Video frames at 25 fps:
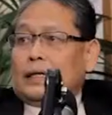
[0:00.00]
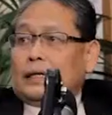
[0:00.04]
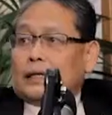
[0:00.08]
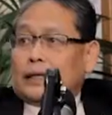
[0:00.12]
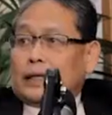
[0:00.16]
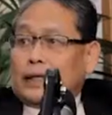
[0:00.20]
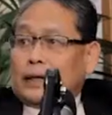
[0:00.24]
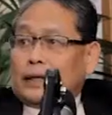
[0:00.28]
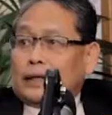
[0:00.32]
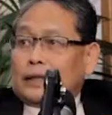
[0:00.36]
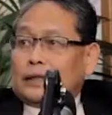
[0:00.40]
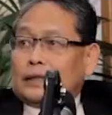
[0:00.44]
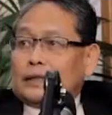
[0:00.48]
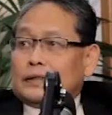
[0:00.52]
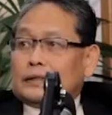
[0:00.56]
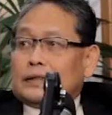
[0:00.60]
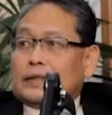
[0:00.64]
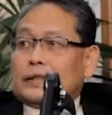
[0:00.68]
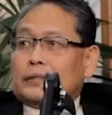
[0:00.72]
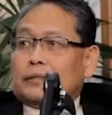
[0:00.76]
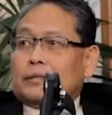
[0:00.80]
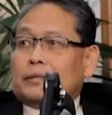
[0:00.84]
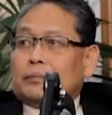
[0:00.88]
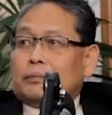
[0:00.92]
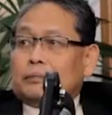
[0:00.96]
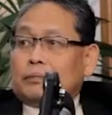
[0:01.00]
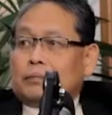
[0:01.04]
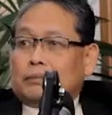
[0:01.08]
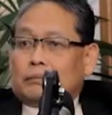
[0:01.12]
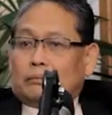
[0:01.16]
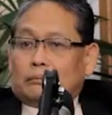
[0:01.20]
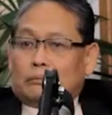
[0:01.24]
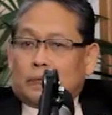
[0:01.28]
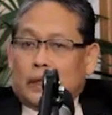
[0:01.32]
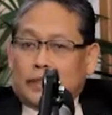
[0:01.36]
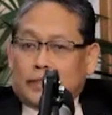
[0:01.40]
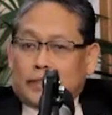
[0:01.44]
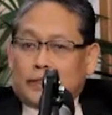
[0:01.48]
That is
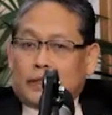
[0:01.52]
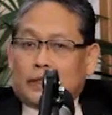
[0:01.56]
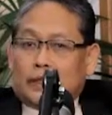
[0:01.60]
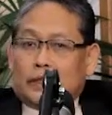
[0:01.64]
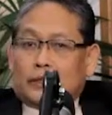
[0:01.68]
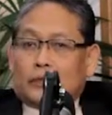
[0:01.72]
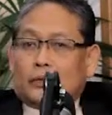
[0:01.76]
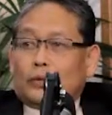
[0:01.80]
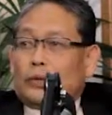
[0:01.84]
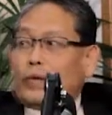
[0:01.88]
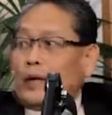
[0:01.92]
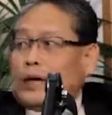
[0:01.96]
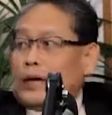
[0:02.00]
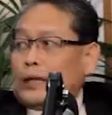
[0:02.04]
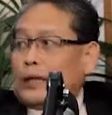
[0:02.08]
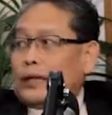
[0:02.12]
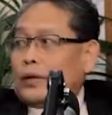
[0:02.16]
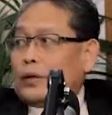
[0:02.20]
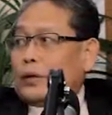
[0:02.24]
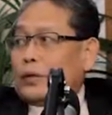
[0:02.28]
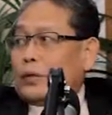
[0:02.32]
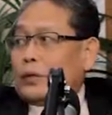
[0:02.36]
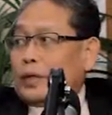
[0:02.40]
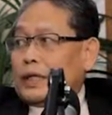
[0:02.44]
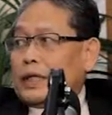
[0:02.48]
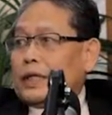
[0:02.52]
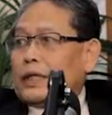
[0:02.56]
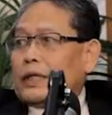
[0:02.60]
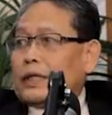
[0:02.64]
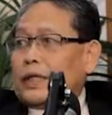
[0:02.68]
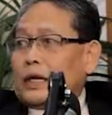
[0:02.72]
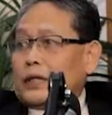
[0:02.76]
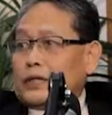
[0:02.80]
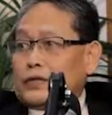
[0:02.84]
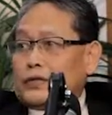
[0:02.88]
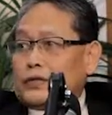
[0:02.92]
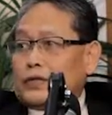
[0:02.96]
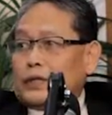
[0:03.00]
matching together with the
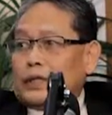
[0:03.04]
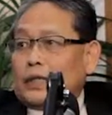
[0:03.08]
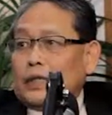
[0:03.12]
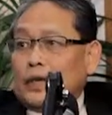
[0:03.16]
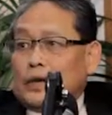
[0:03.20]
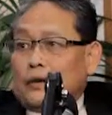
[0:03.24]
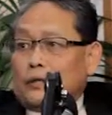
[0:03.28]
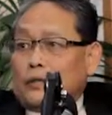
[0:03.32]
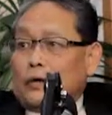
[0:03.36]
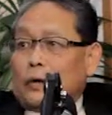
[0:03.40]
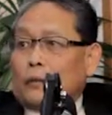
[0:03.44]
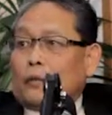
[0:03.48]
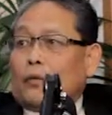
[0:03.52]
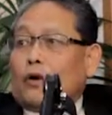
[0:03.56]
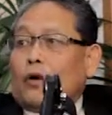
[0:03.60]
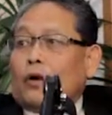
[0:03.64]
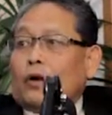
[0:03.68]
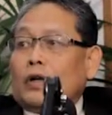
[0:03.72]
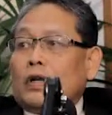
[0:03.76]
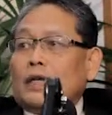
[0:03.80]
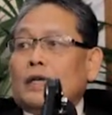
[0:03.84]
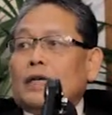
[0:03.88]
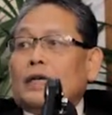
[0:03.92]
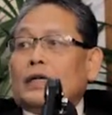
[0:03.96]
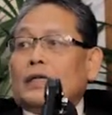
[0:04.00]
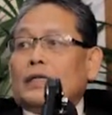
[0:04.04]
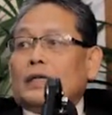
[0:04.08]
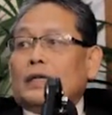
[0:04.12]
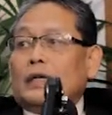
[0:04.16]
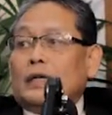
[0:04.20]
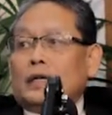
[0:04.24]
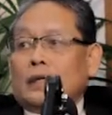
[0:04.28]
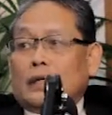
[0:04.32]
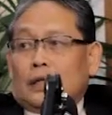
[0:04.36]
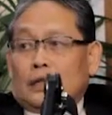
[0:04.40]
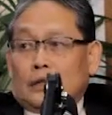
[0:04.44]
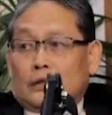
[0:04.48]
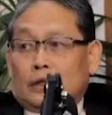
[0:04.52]
industry from Oleon
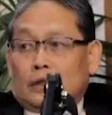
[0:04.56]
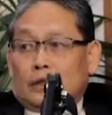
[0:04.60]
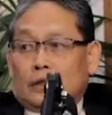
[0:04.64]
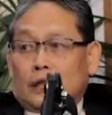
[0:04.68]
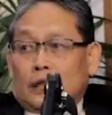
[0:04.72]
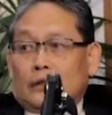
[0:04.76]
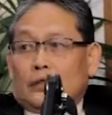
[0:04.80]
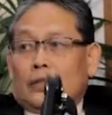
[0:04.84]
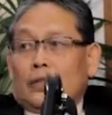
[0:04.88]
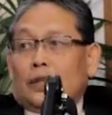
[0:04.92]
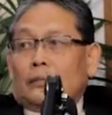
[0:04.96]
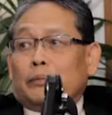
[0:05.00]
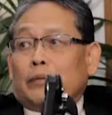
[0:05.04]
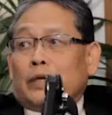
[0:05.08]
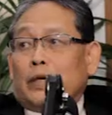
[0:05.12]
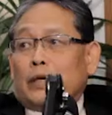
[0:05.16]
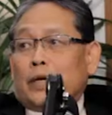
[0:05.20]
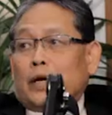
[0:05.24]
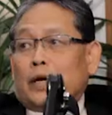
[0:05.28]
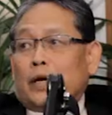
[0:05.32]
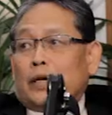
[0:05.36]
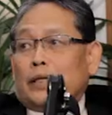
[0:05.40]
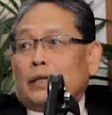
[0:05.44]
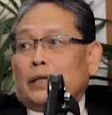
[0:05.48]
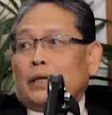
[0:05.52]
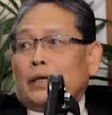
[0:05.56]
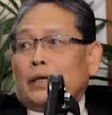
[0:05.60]
in Sdn Bhd.